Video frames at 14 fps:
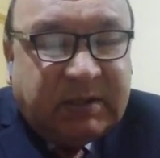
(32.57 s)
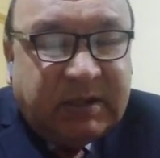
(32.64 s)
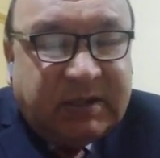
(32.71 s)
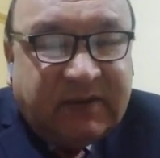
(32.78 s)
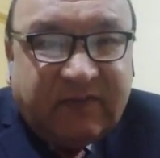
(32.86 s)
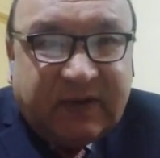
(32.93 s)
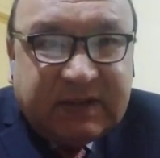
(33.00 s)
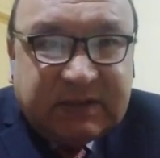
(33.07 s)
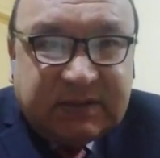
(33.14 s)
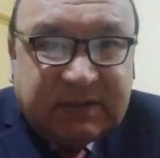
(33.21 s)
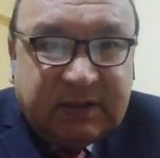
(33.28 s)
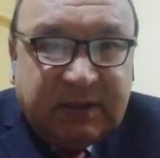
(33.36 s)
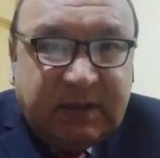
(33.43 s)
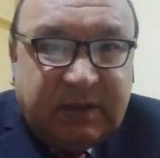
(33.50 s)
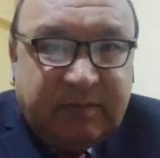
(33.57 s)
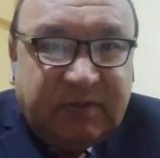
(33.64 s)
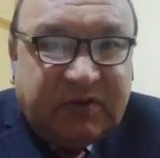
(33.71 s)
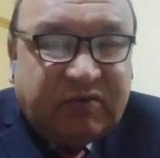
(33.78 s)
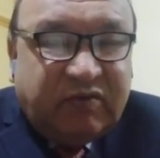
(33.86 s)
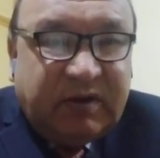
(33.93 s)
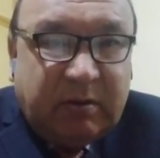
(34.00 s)
the difference
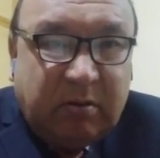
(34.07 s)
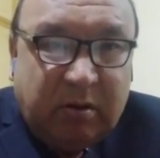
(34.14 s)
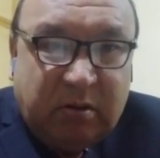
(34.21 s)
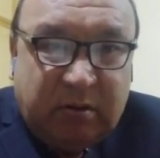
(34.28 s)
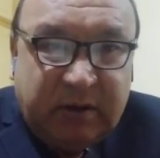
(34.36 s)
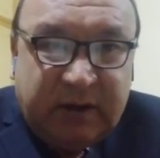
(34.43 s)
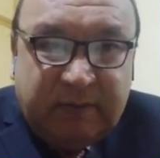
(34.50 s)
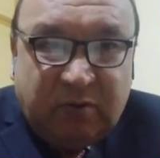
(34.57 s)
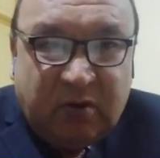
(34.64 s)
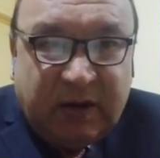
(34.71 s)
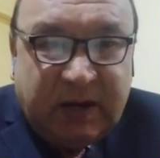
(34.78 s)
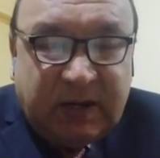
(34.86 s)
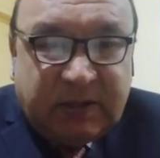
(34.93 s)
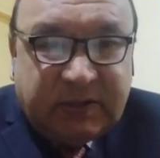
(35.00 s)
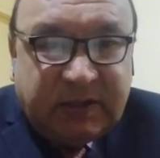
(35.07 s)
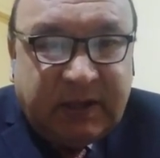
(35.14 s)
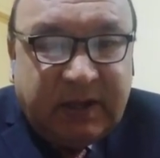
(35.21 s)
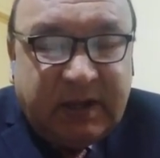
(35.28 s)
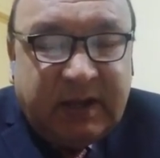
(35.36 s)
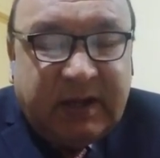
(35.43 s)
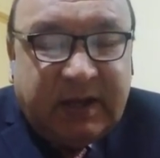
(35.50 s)
between law and morality.